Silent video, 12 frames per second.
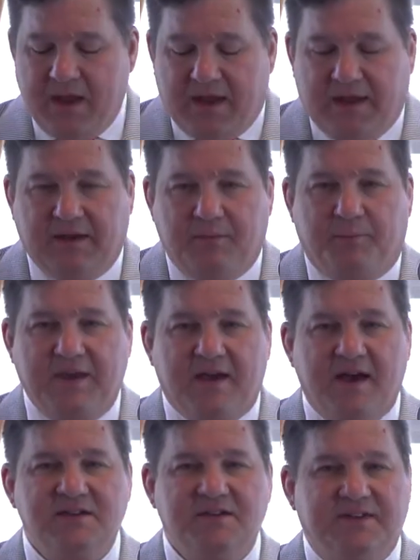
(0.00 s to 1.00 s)
And
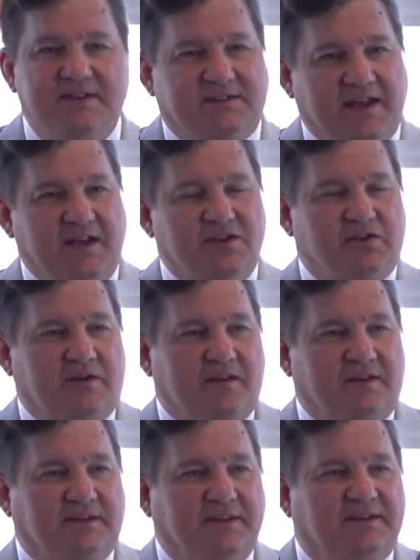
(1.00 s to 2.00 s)
because of this danger, I
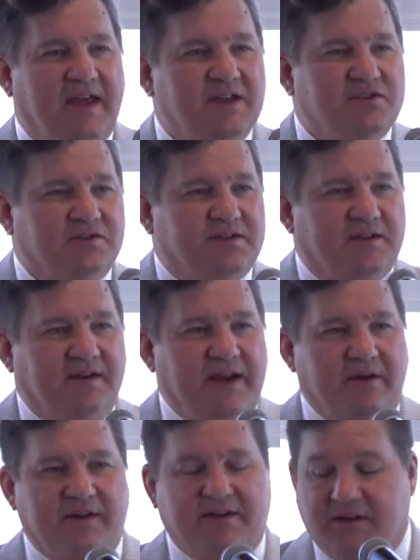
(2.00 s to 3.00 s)
think the danger to the
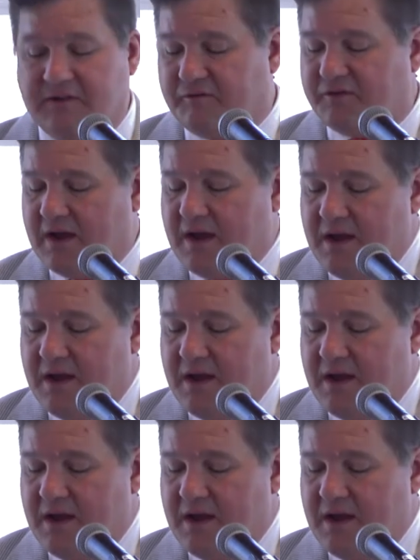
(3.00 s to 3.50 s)
narrative,